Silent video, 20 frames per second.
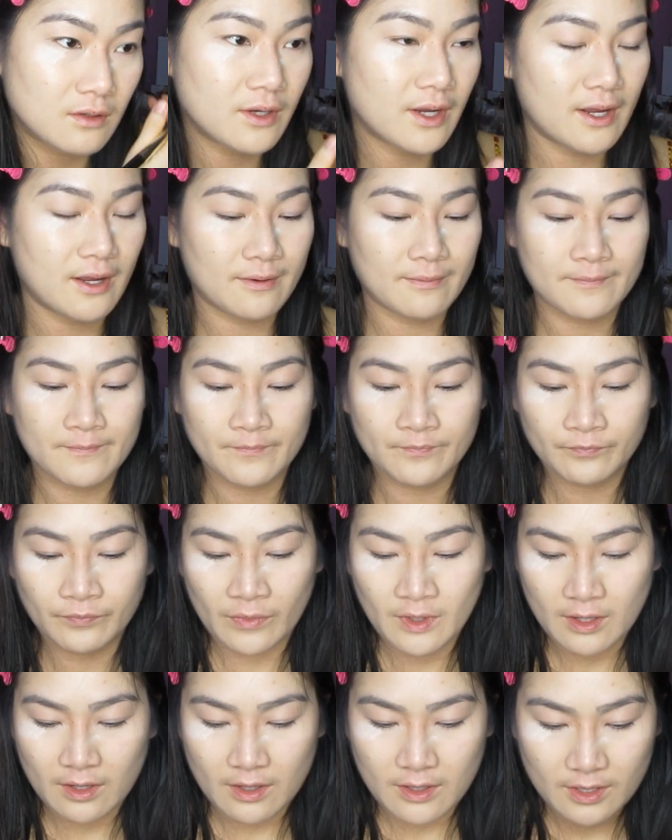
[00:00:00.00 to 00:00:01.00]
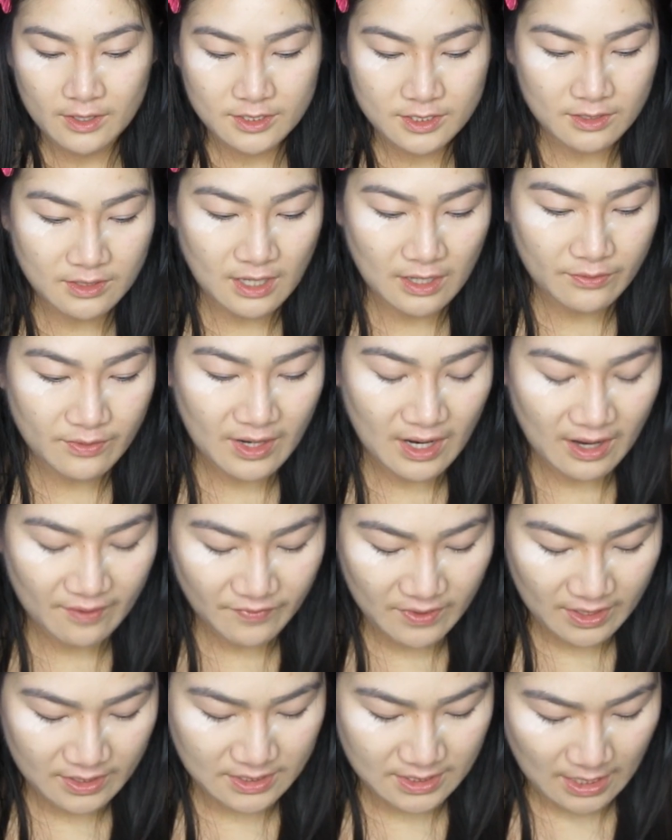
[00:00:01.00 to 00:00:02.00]
Okay, so now they
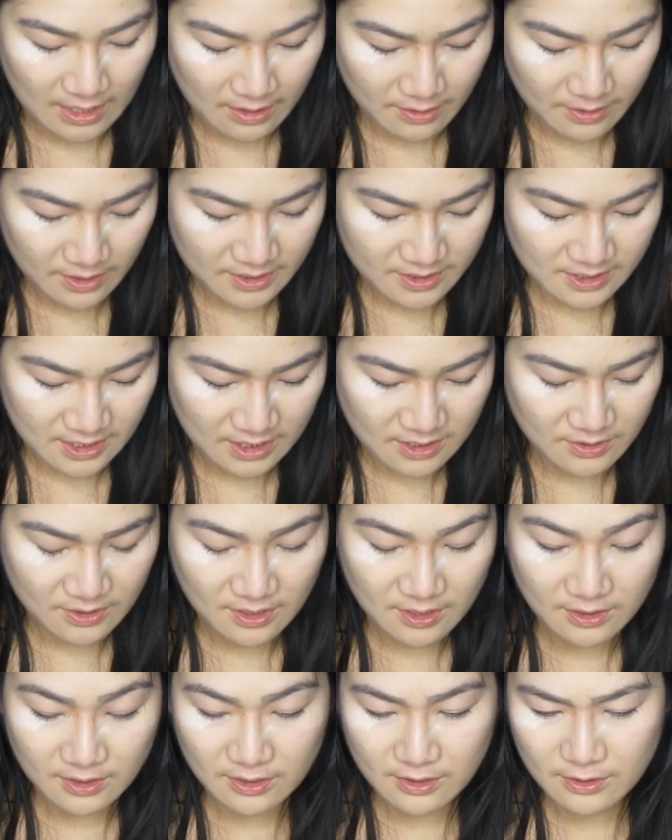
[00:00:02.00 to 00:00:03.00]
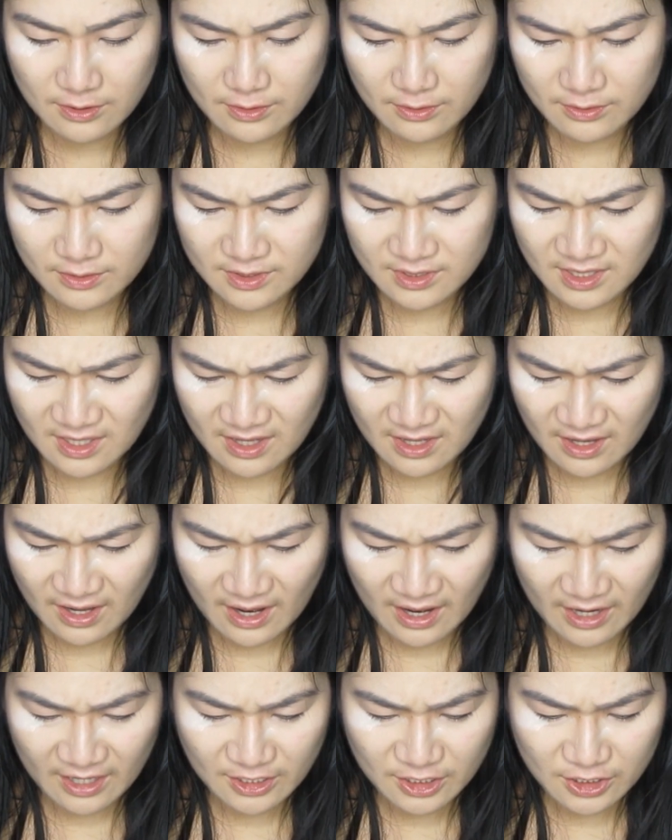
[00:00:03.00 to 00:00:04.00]
have that down. It says you can use the
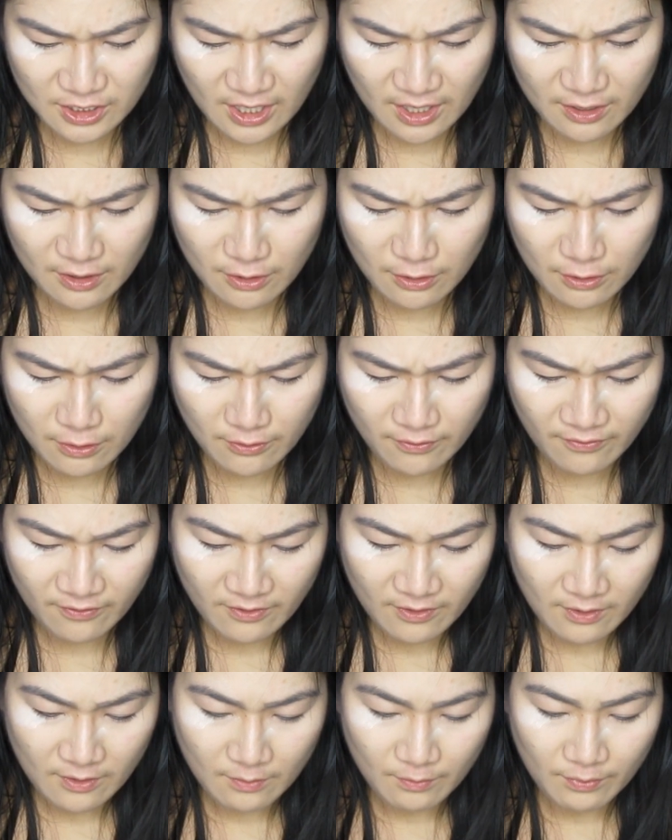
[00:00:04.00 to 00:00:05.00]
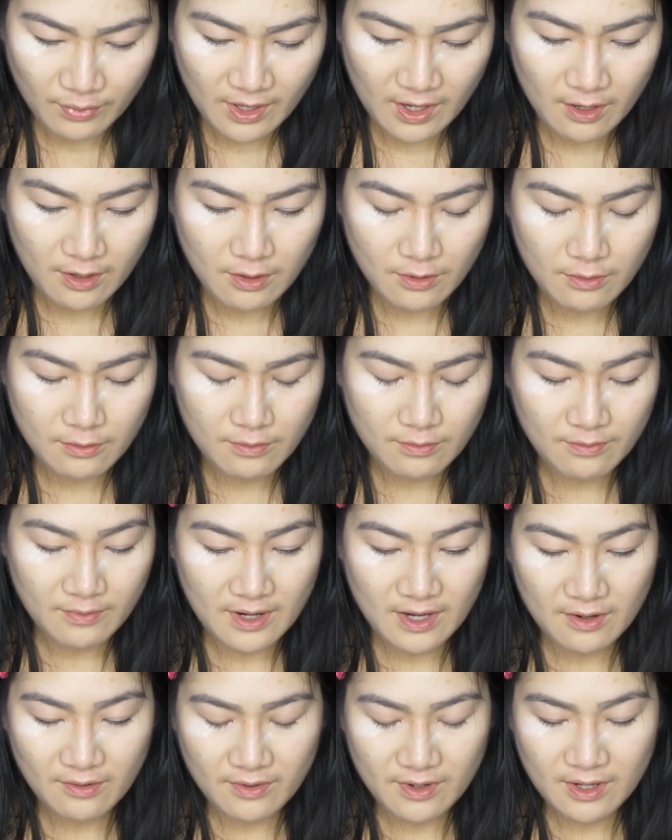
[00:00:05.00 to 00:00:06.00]
eyeshadow brow
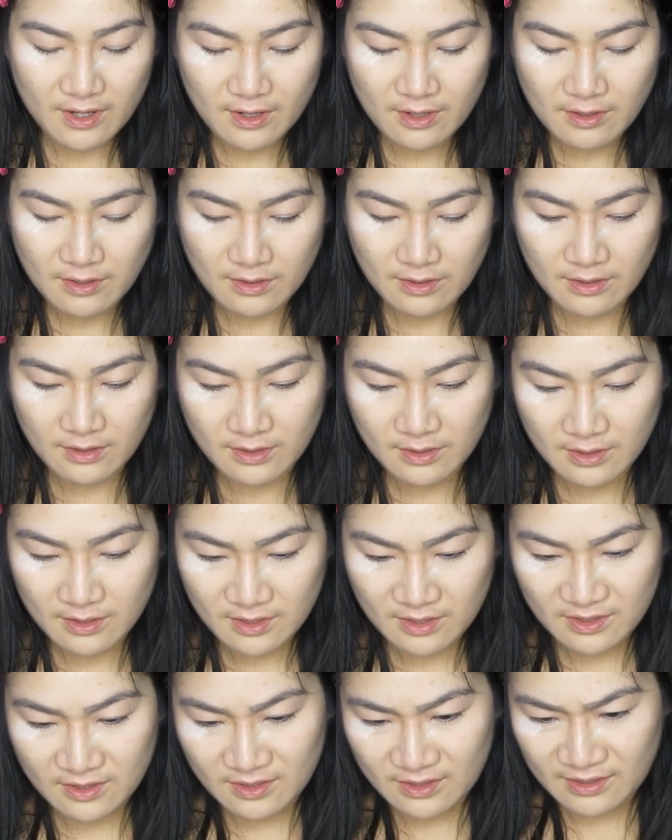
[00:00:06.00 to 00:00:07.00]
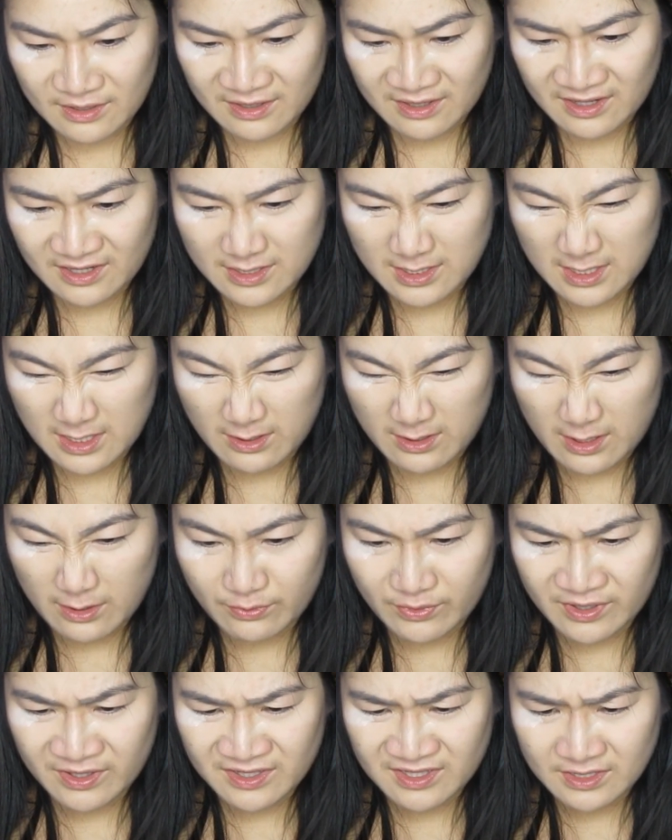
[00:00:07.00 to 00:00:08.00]
area. I gotta see how
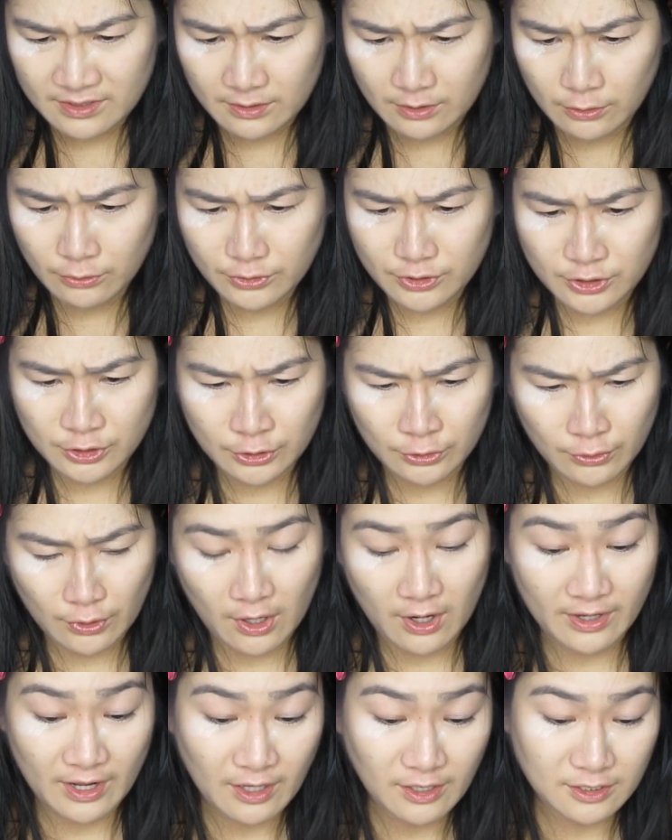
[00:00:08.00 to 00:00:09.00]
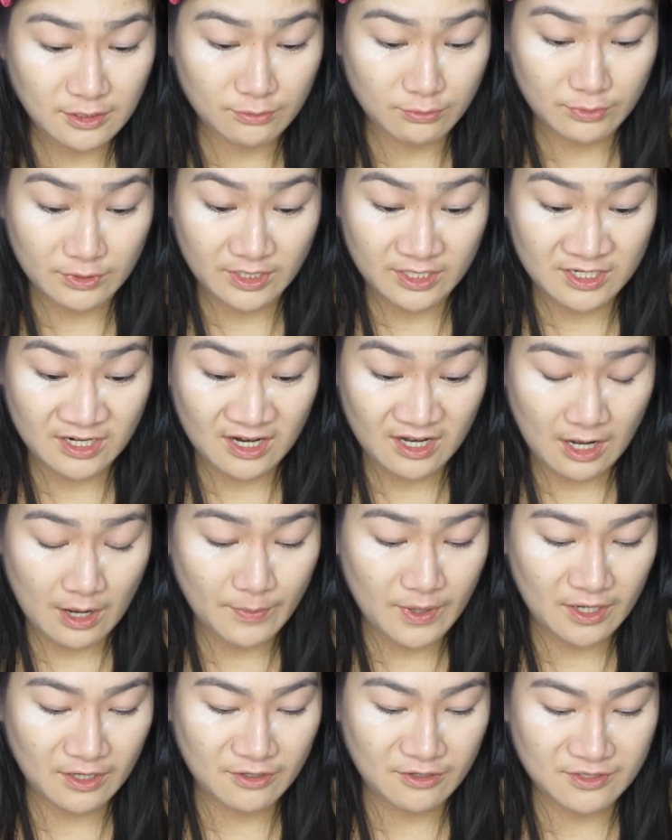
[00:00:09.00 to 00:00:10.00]
that works. Oh shoot, that looks really dark.
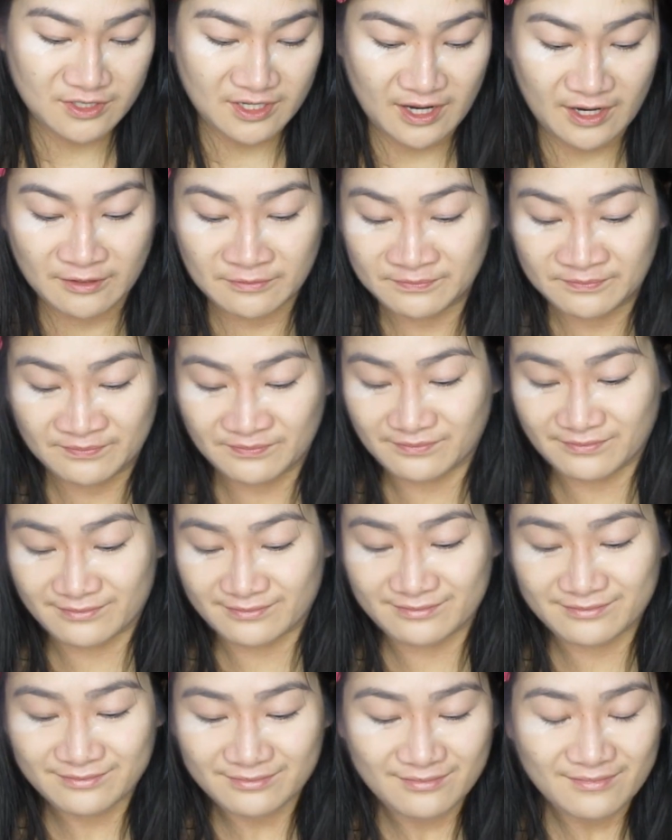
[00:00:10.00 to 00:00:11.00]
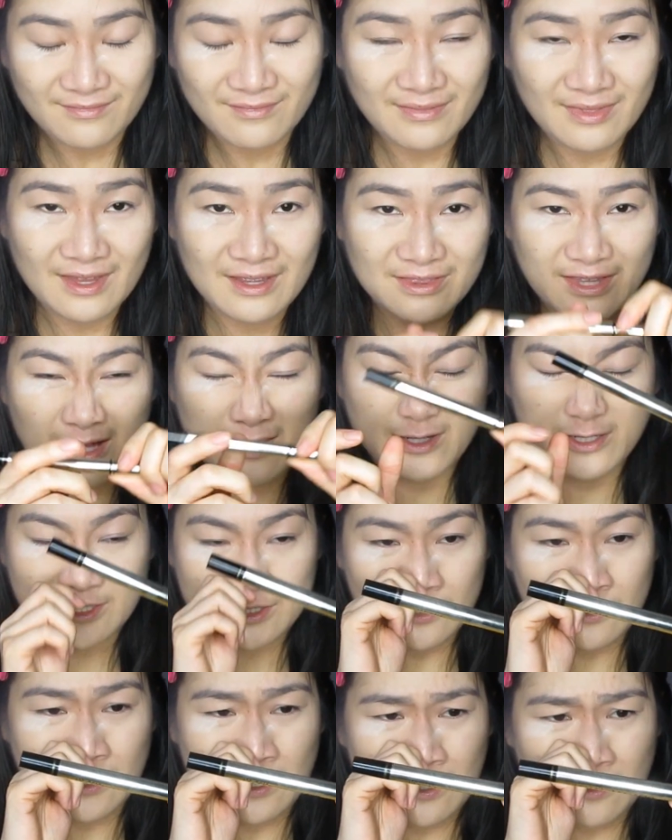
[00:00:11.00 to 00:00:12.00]
I'm not gonna use that. That looks
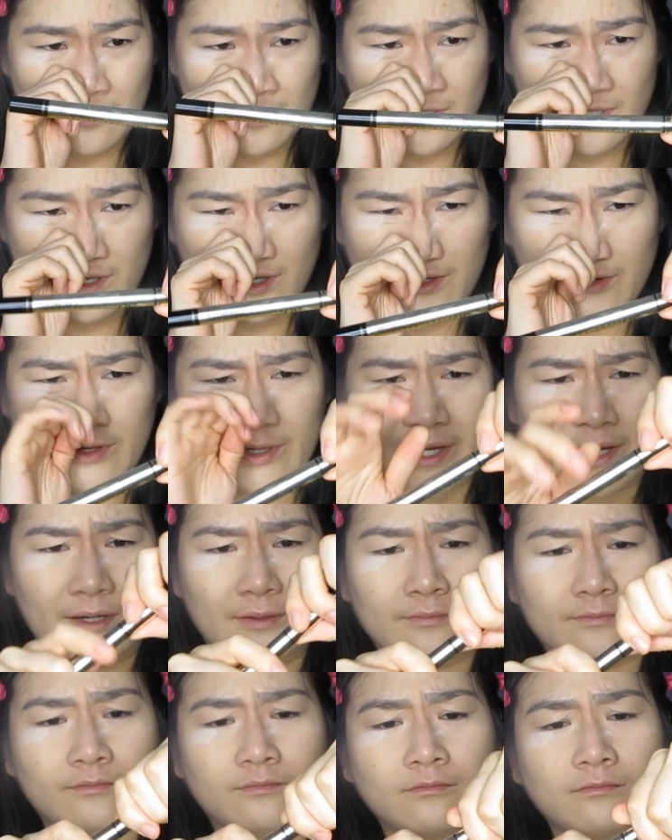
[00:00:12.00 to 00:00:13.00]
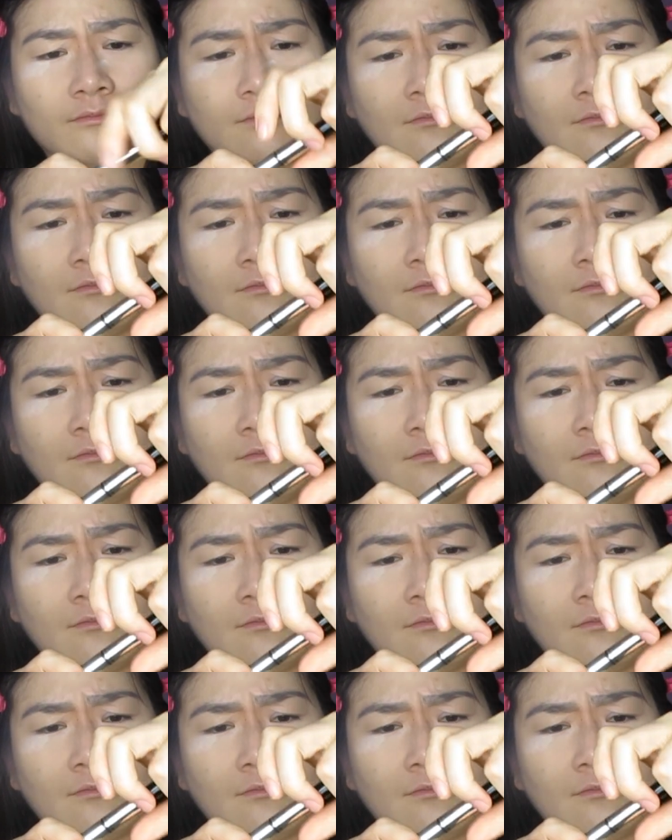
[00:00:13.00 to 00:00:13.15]
too dark. I'll show you again.